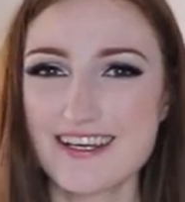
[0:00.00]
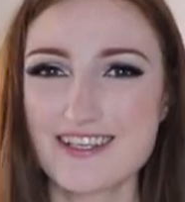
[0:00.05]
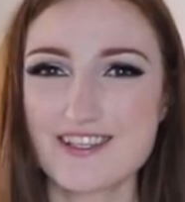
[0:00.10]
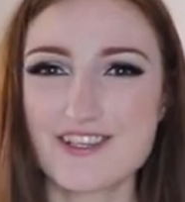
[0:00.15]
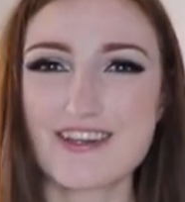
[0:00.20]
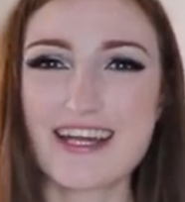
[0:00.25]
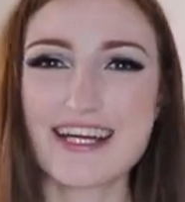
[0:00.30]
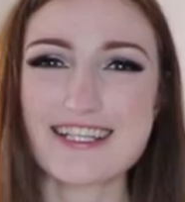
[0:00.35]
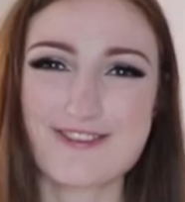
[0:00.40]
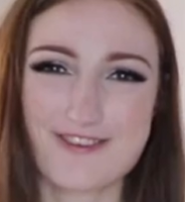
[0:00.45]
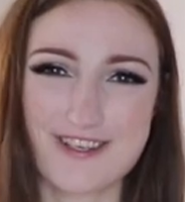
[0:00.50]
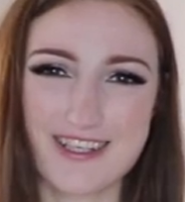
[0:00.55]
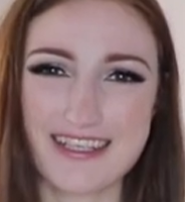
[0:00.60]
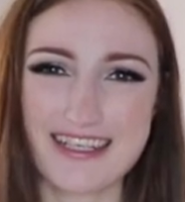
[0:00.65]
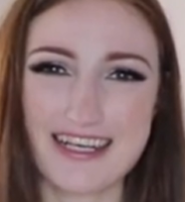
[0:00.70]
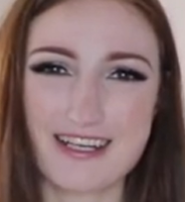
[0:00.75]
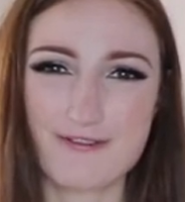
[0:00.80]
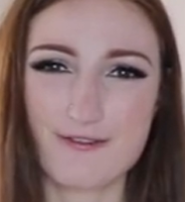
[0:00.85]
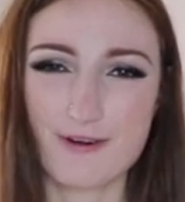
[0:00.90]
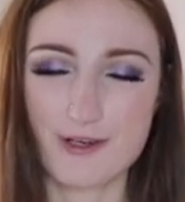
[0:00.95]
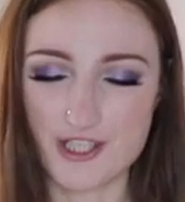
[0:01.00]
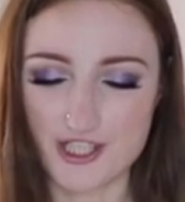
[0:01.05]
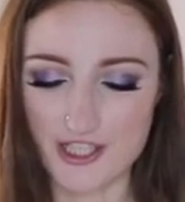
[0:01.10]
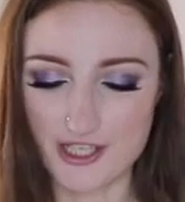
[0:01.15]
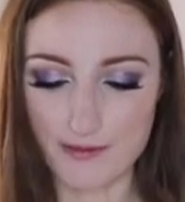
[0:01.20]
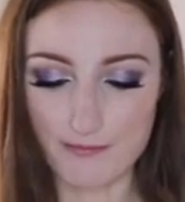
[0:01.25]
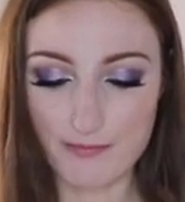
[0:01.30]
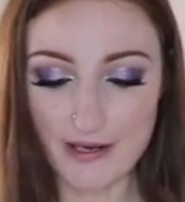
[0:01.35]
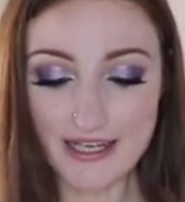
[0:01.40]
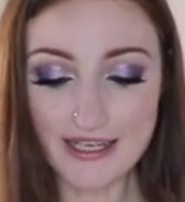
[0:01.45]
So that's really
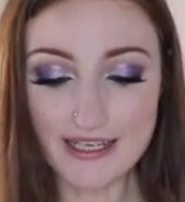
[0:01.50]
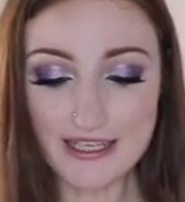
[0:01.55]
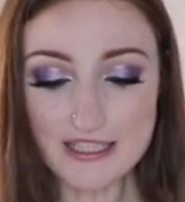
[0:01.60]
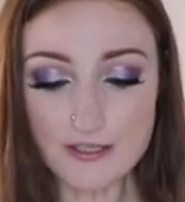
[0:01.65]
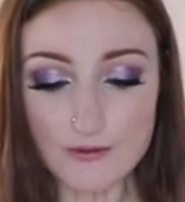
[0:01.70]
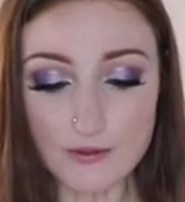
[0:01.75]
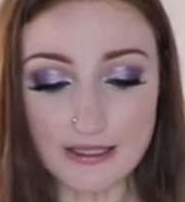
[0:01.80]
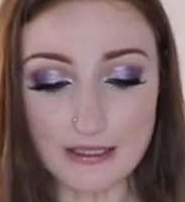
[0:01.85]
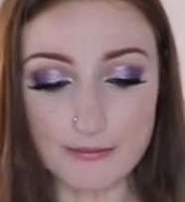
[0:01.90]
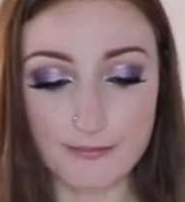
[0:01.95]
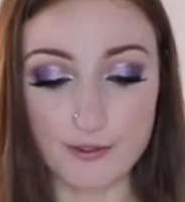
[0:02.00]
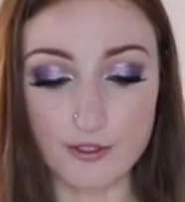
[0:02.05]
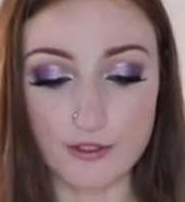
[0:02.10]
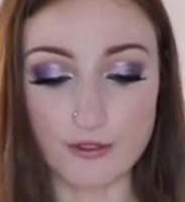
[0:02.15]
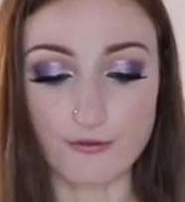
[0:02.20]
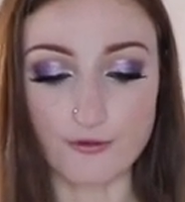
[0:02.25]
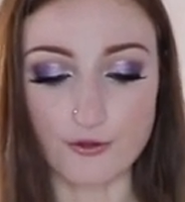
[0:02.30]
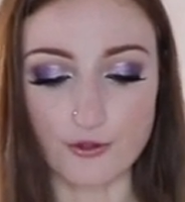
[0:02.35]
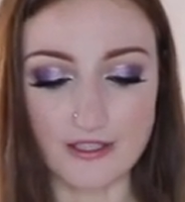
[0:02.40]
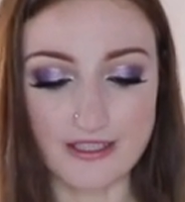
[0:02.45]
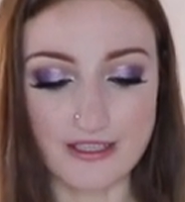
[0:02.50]
unfortunate, but it is really beautiful.